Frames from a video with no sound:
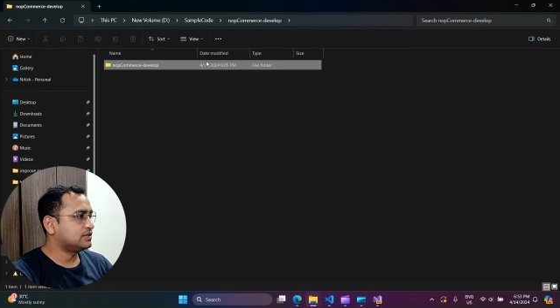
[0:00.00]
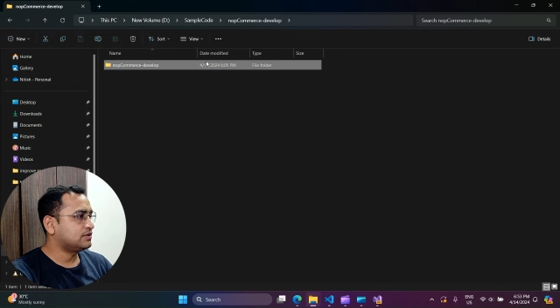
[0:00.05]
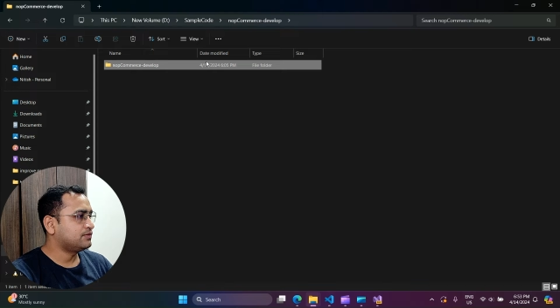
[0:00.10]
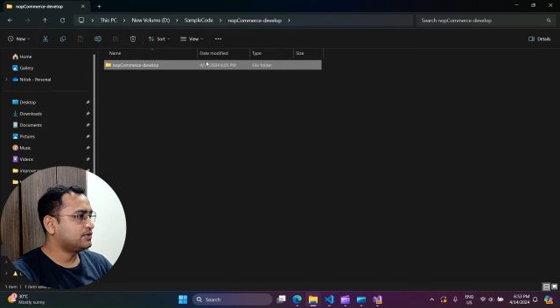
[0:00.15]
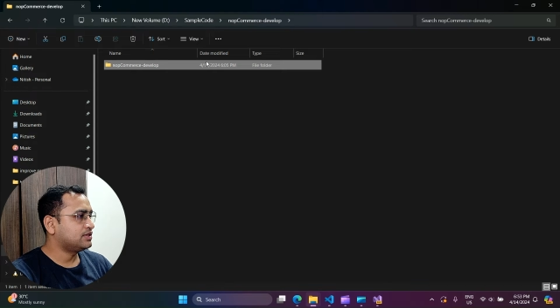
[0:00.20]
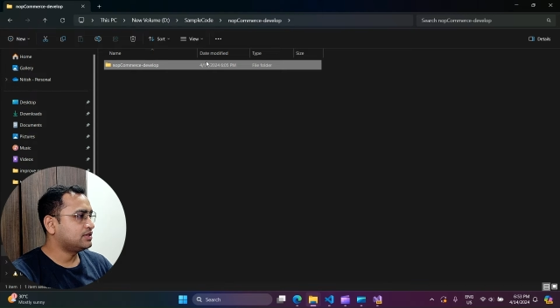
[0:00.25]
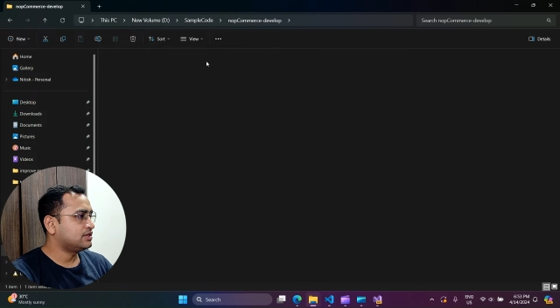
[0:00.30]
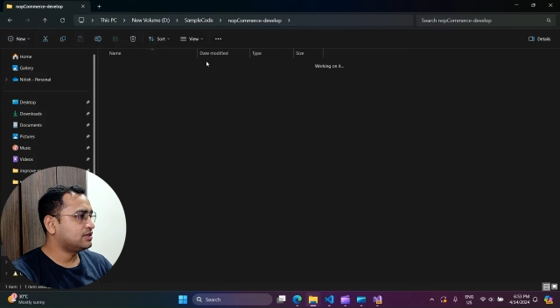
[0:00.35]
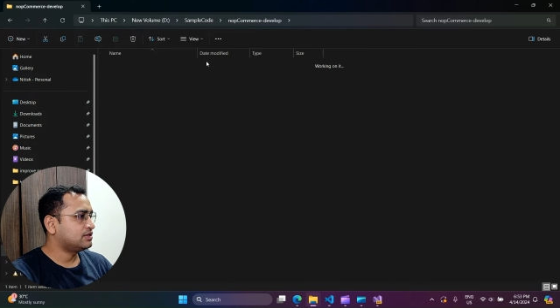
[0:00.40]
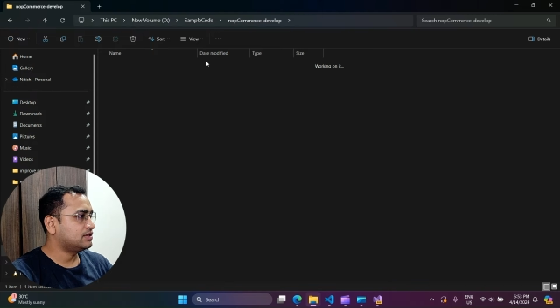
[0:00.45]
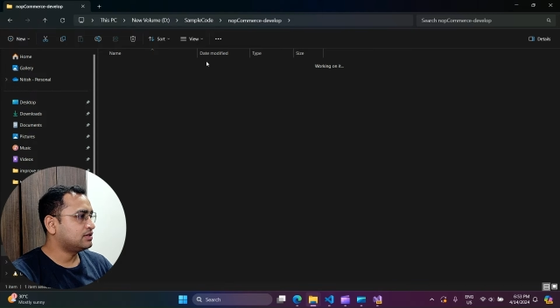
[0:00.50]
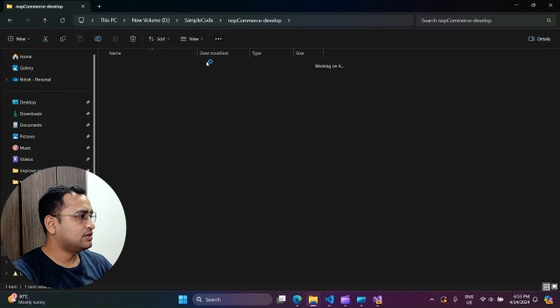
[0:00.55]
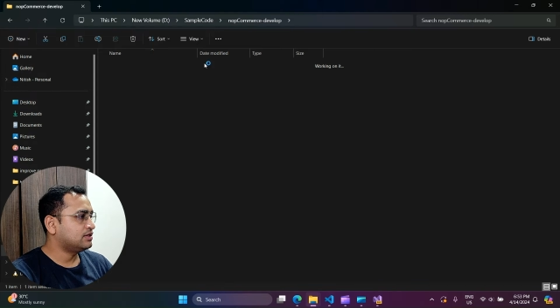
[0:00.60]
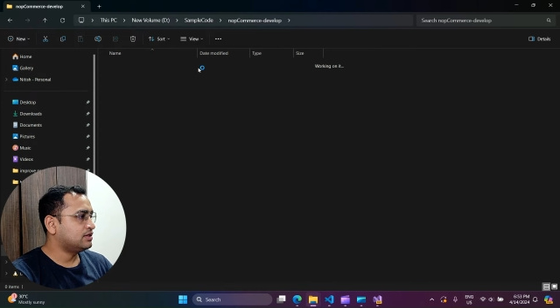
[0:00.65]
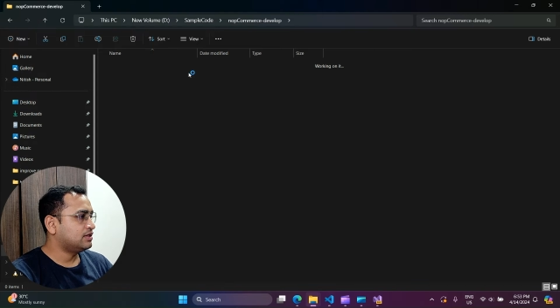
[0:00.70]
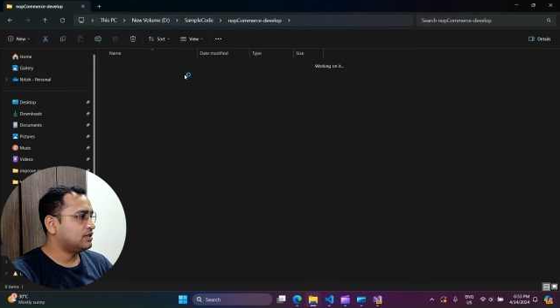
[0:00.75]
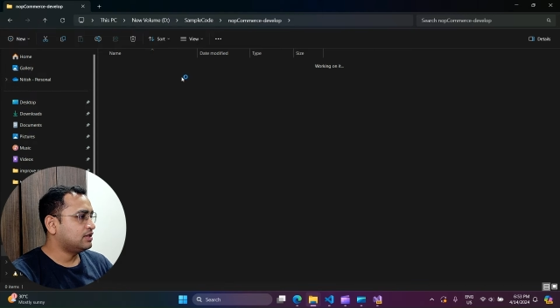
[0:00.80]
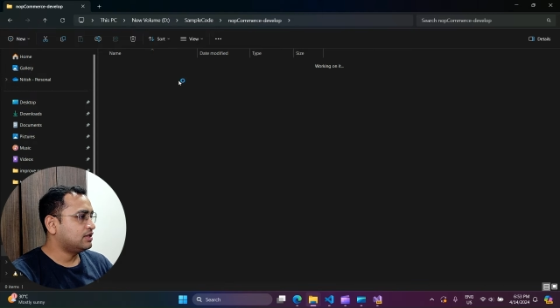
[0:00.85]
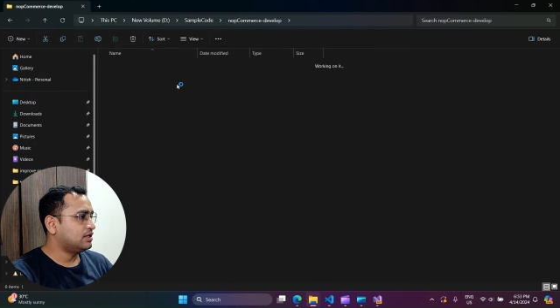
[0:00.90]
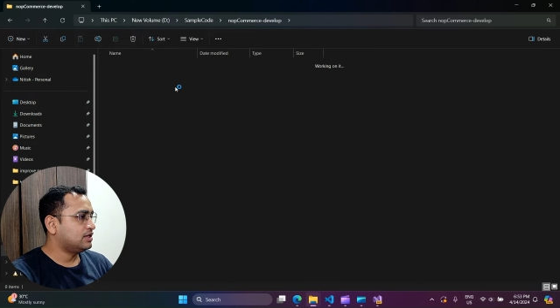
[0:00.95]
here we are
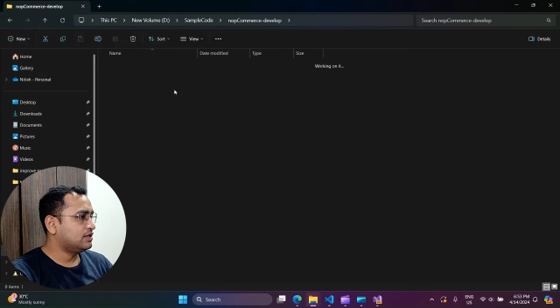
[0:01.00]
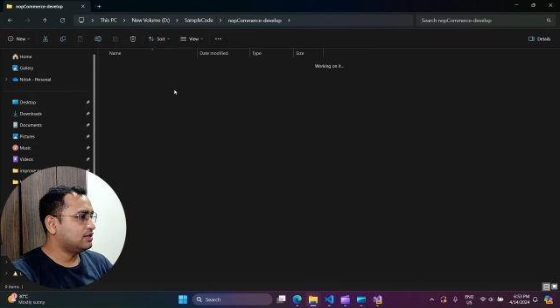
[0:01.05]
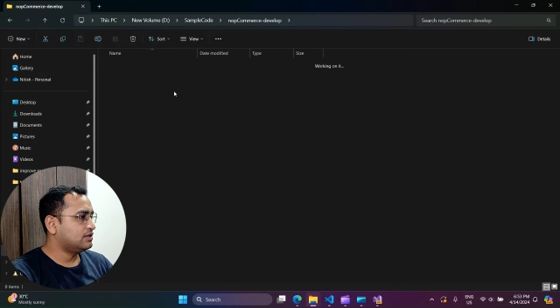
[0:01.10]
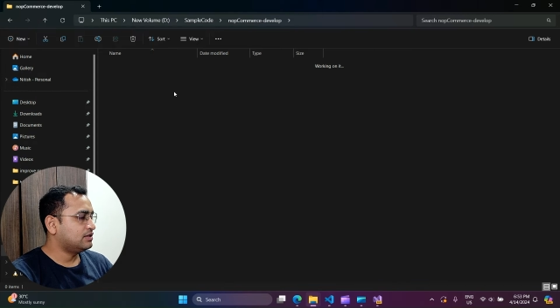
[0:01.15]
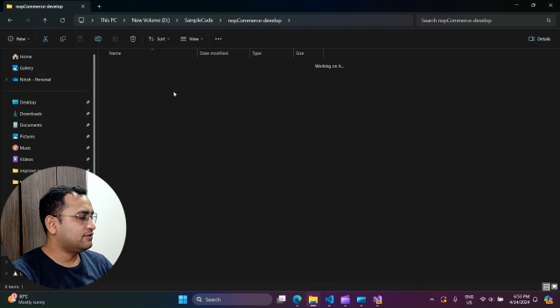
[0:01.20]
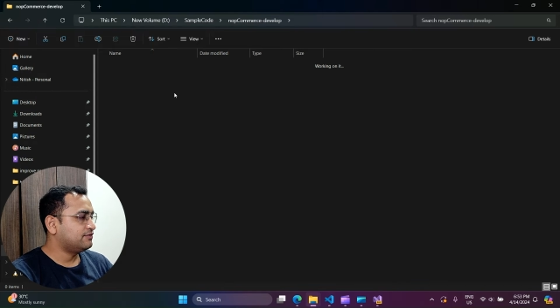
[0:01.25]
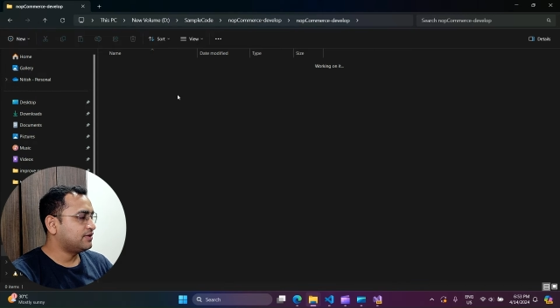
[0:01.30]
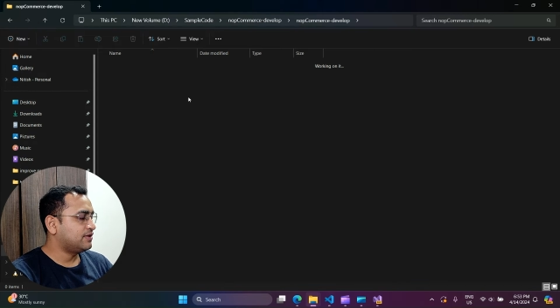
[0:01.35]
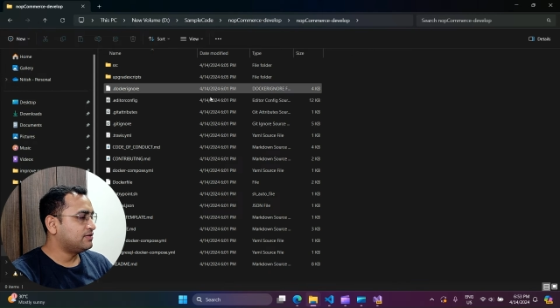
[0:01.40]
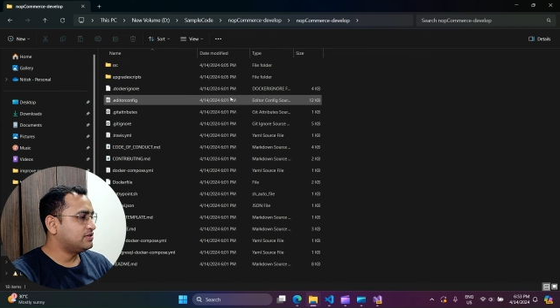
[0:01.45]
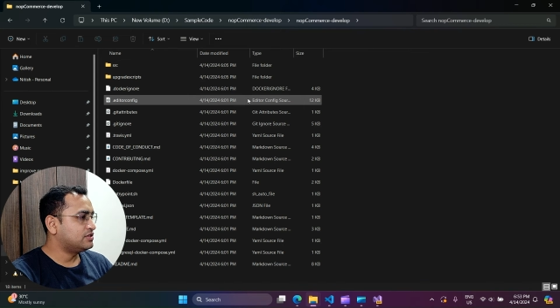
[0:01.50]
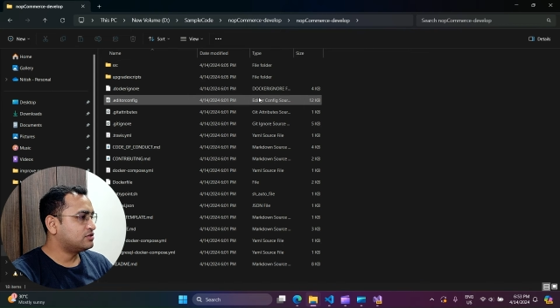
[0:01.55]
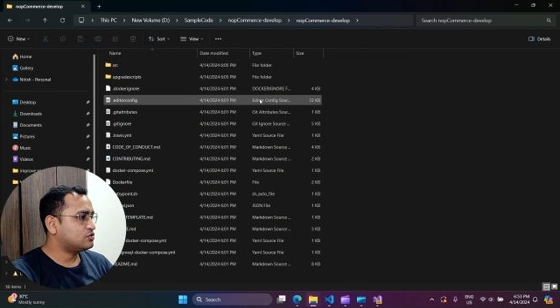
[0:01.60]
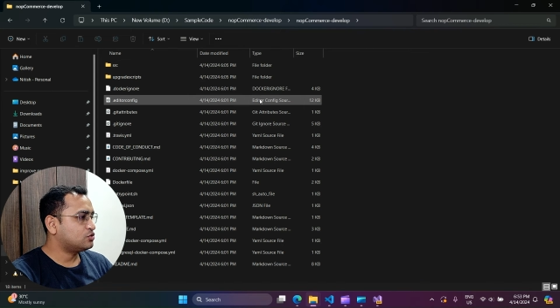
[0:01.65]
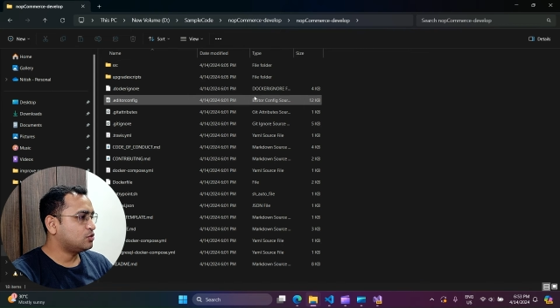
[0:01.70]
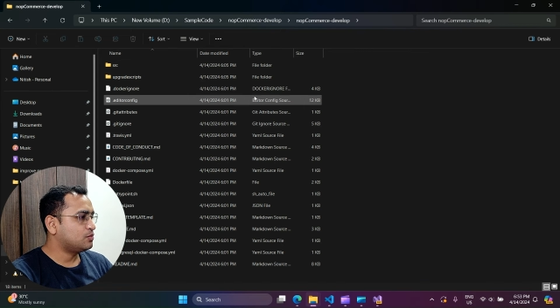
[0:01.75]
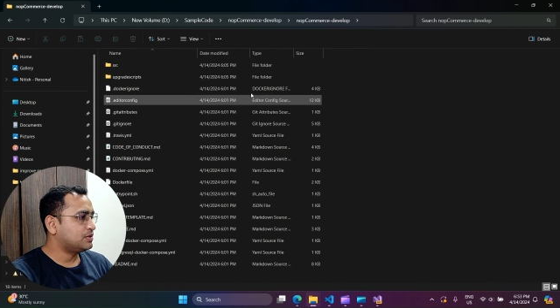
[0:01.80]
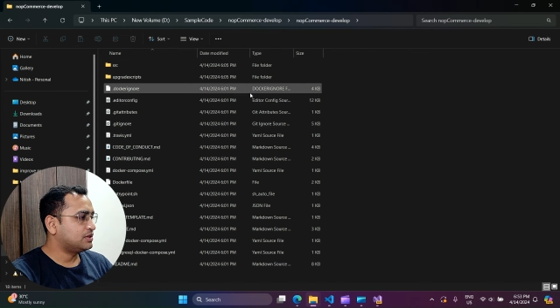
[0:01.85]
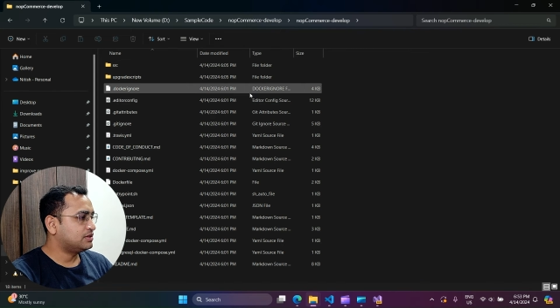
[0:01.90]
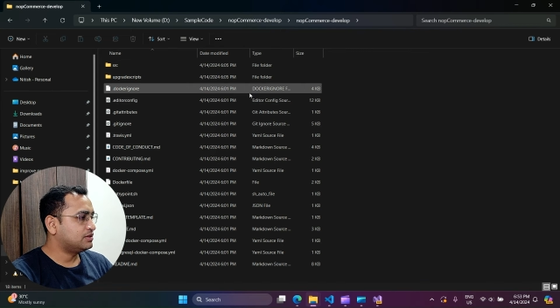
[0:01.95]
and if i will
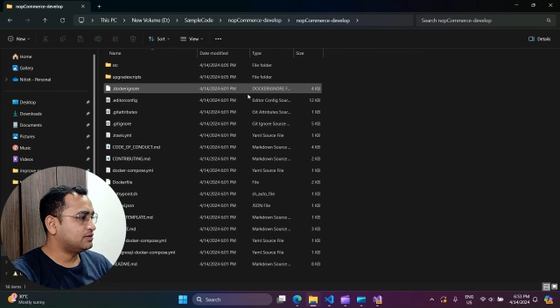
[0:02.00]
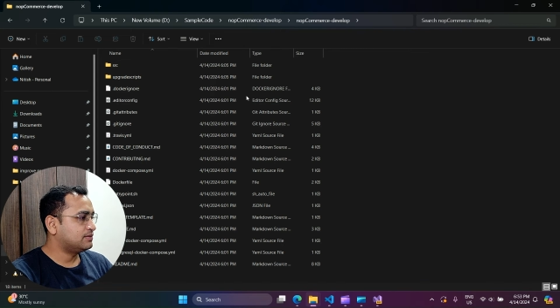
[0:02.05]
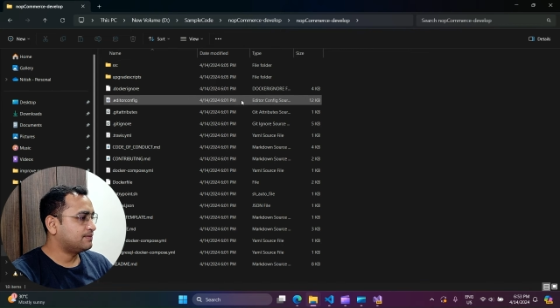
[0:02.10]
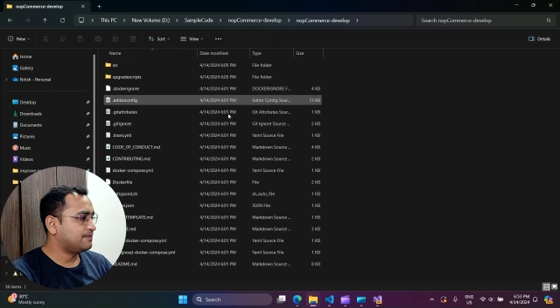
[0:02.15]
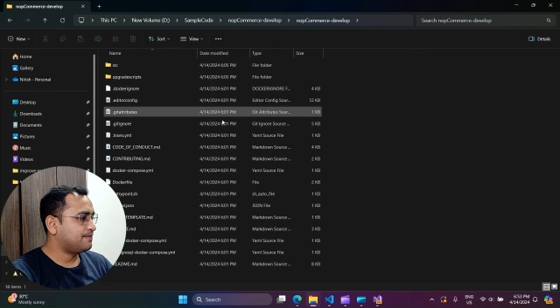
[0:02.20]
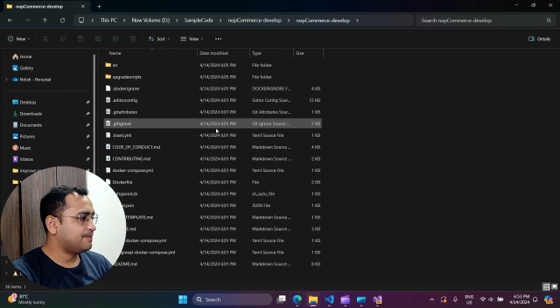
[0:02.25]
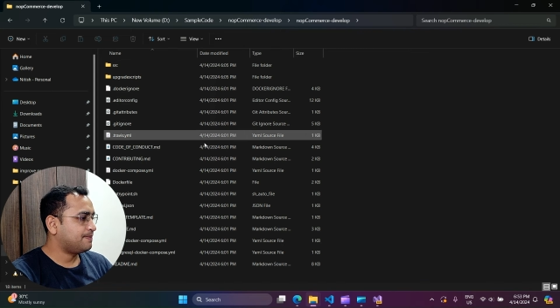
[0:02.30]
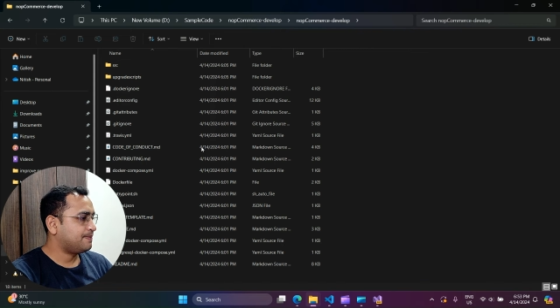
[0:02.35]
just open